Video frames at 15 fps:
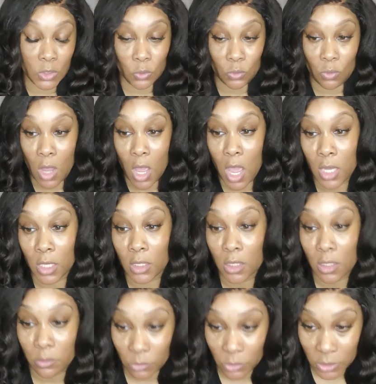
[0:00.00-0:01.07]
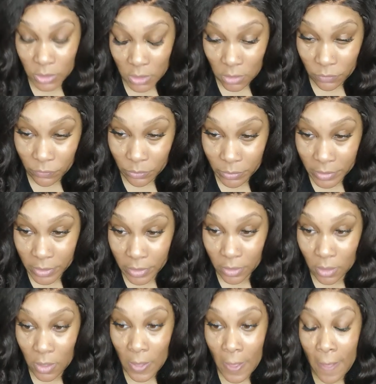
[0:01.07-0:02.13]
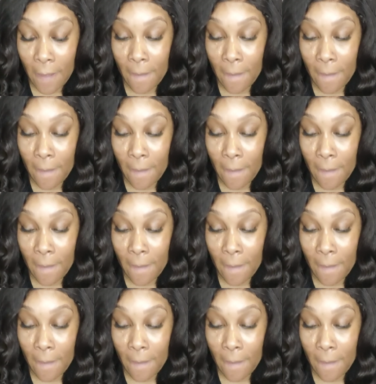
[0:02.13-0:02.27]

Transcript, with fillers: to get more silverware.